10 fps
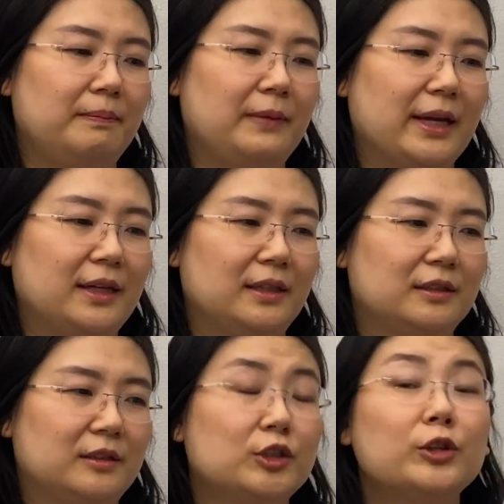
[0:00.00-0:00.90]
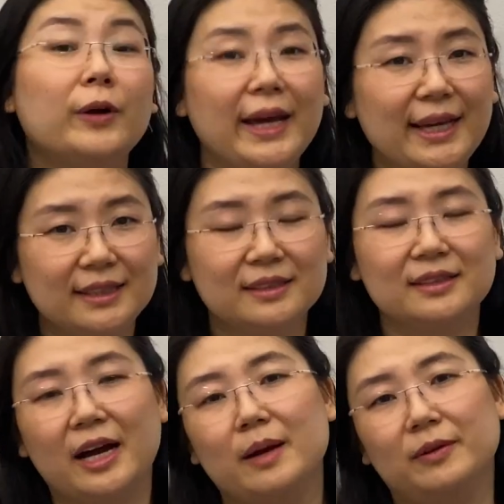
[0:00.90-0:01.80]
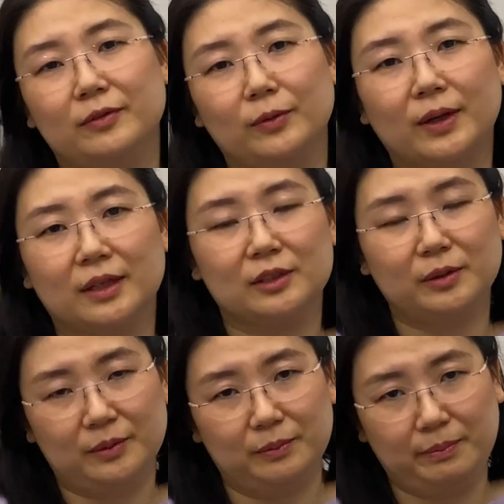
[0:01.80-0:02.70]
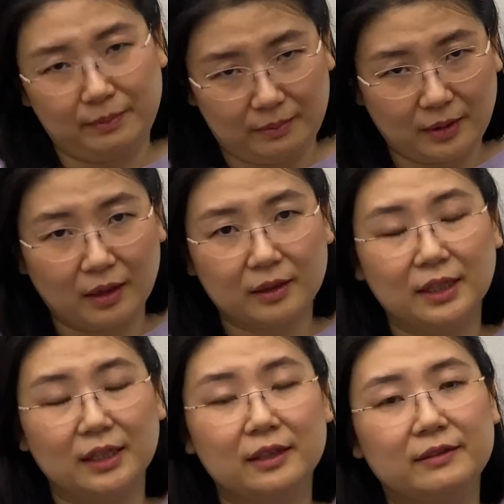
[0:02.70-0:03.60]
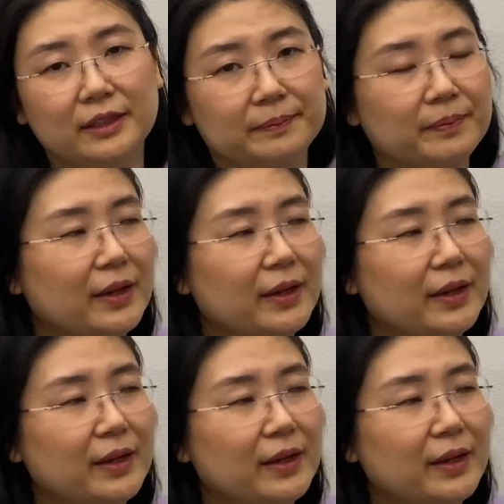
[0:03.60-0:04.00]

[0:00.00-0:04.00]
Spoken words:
like a trade type of work to earn a living.